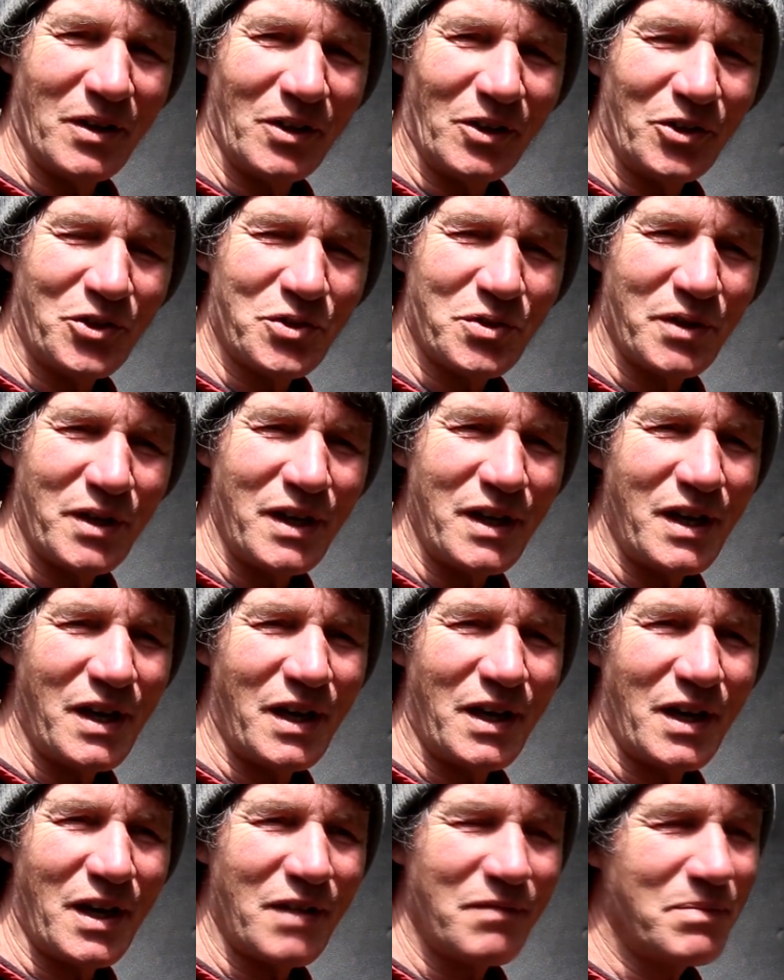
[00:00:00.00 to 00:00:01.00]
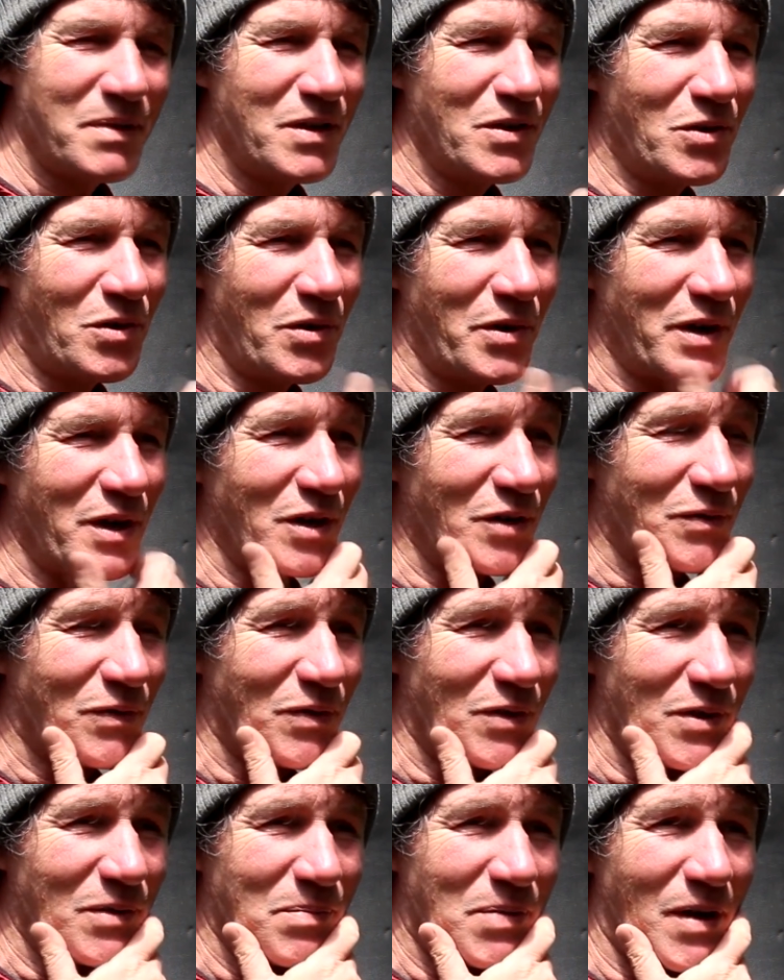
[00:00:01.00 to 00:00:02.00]
little tree, and I've been growing it
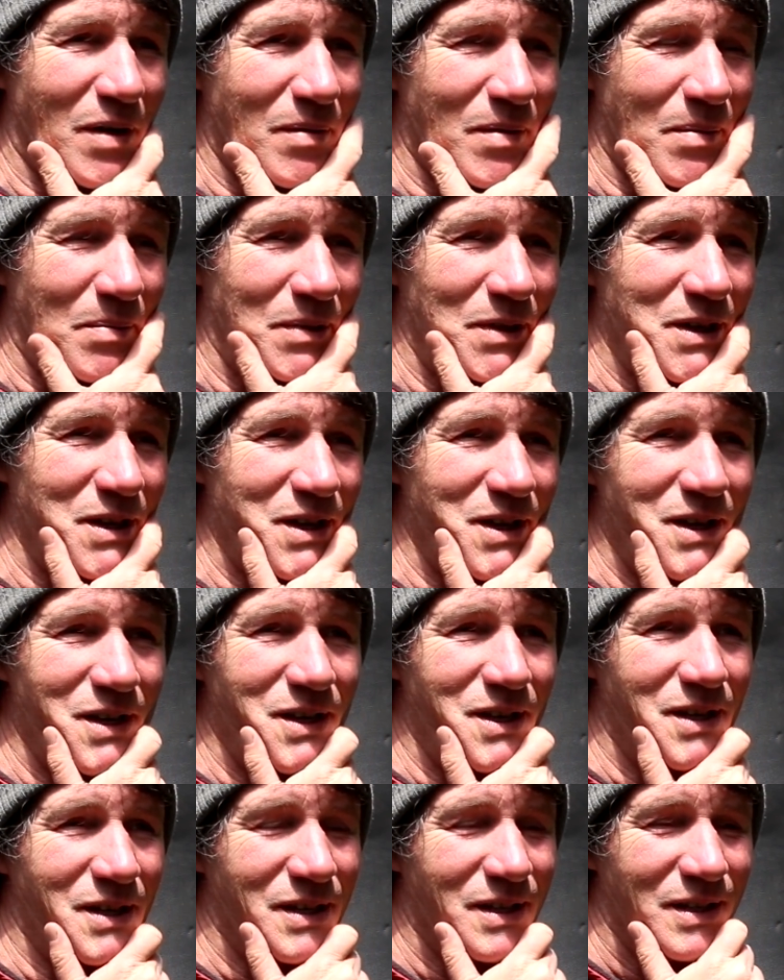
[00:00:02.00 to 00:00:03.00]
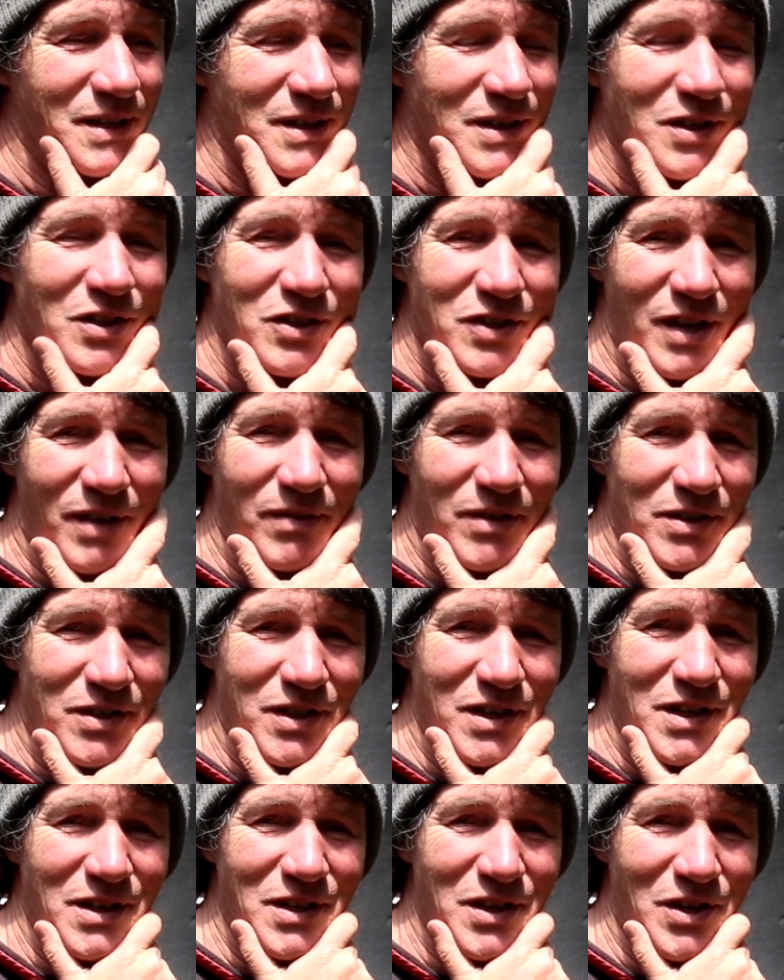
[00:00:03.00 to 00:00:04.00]
for probably
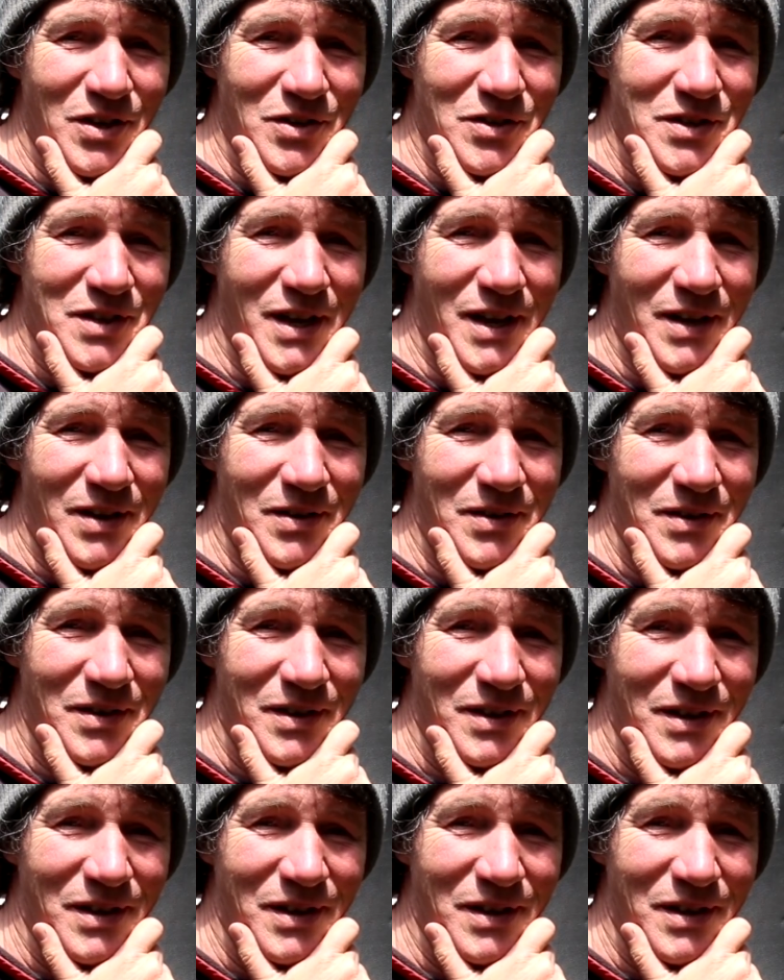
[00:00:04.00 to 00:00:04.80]
17 years now.